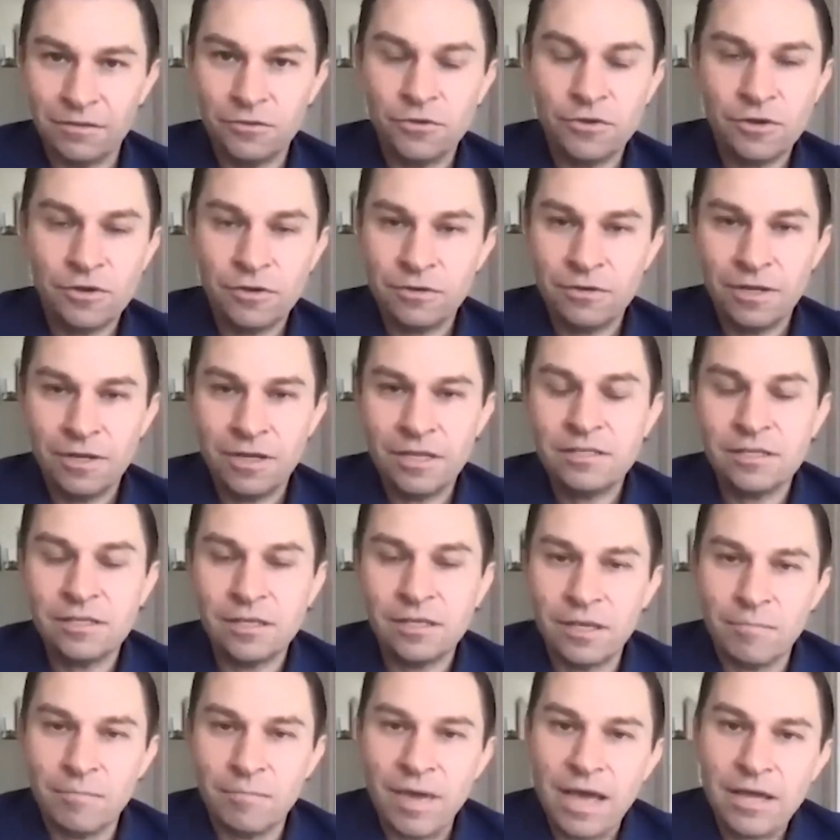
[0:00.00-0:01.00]
you could
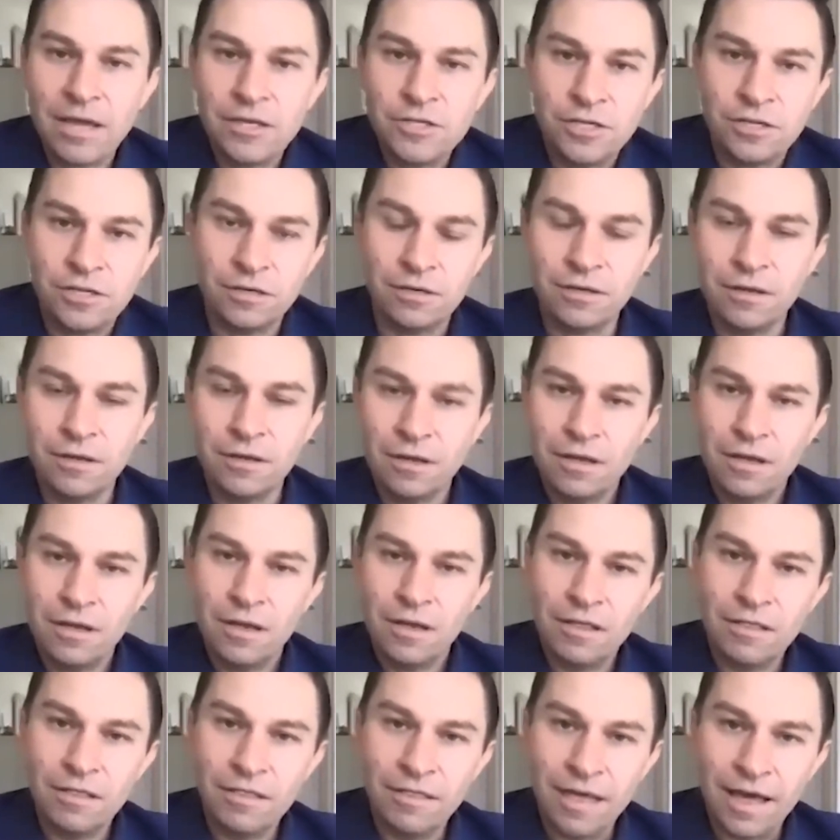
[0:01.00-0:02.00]
easily imagine
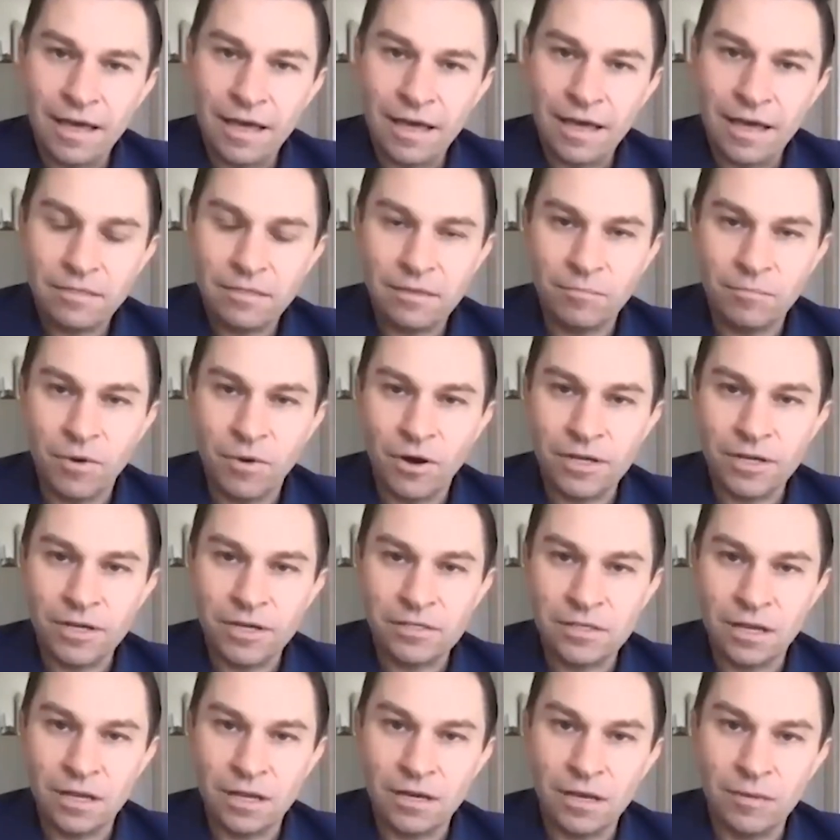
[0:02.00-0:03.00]
that the body
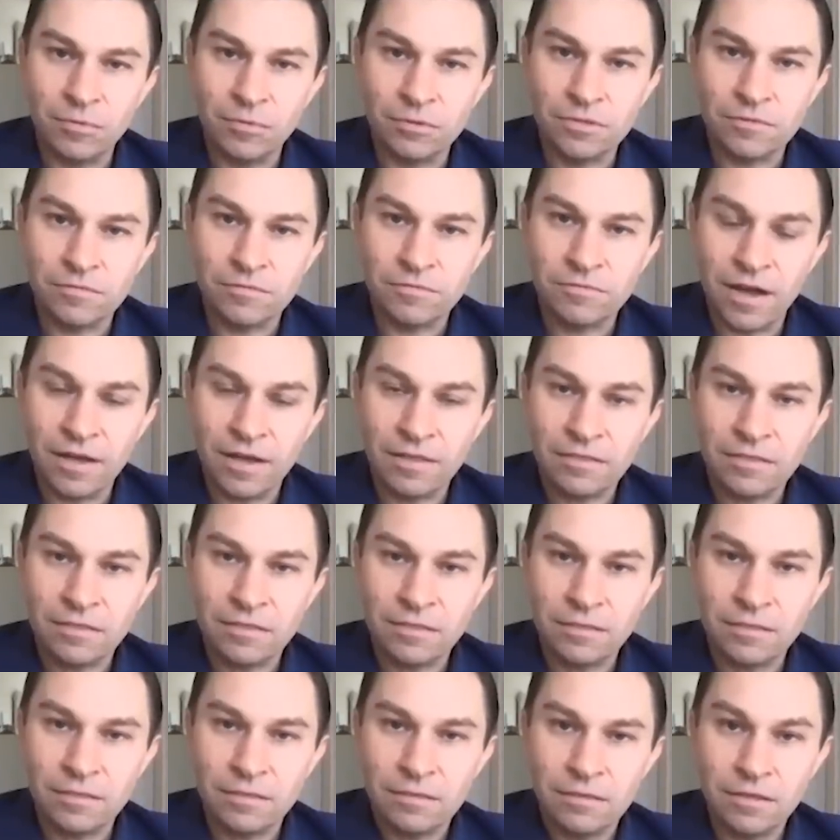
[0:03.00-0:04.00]
is unable to fight
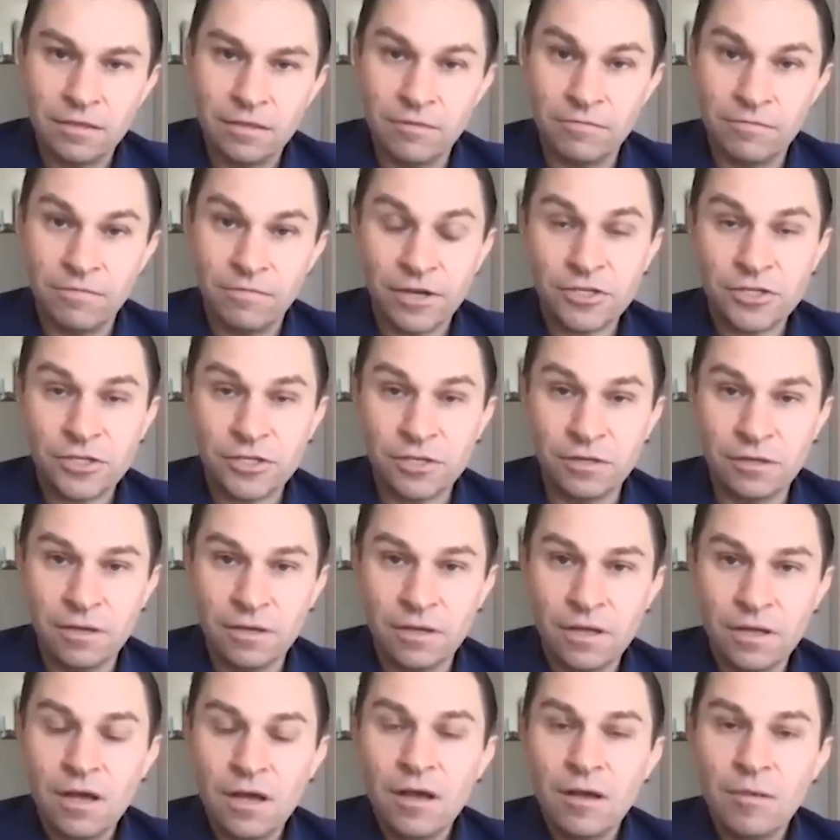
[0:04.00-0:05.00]
the
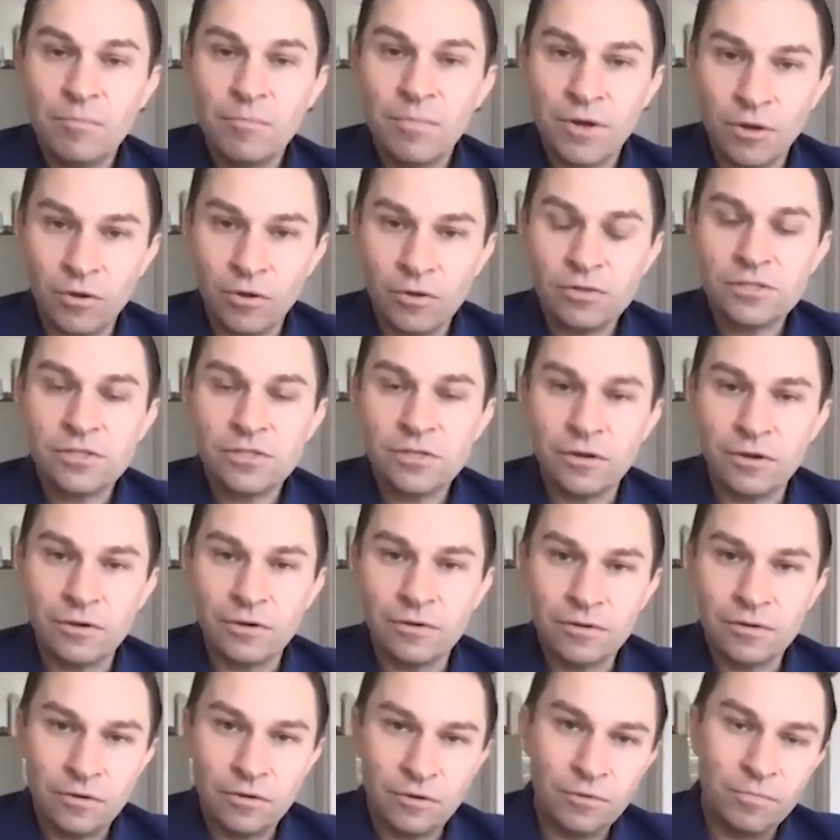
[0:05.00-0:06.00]
infection, but
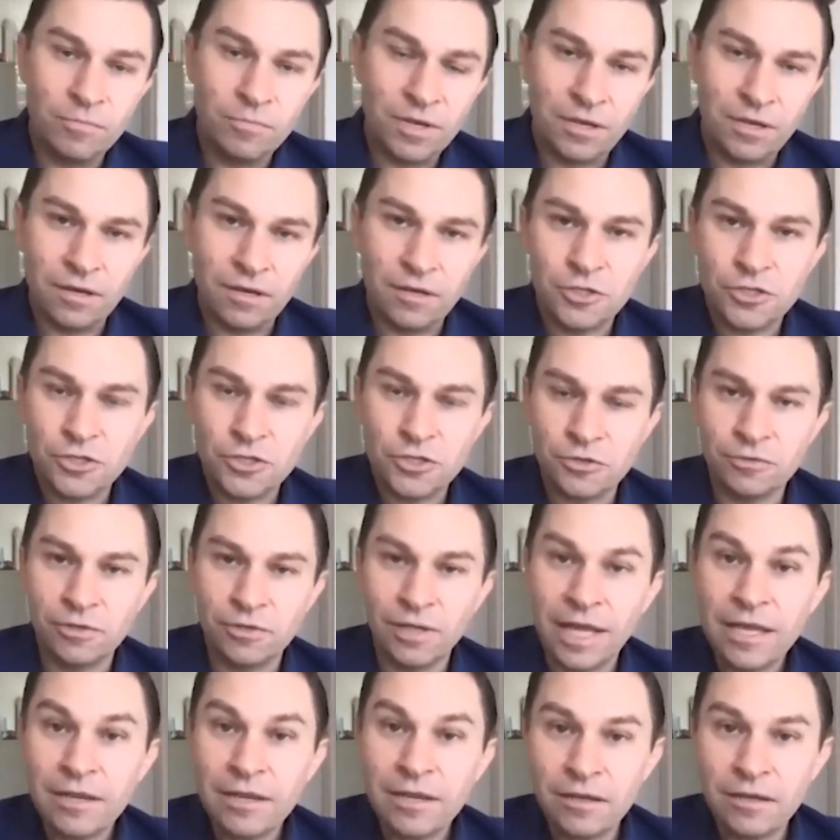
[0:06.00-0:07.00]
also could be an issue
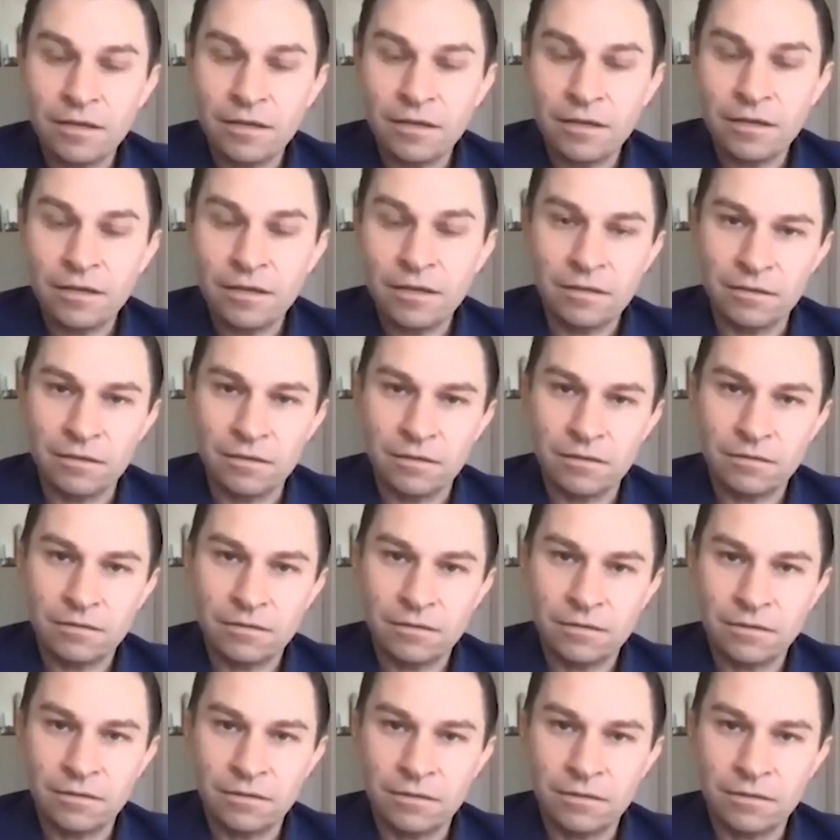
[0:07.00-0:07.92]
late in the,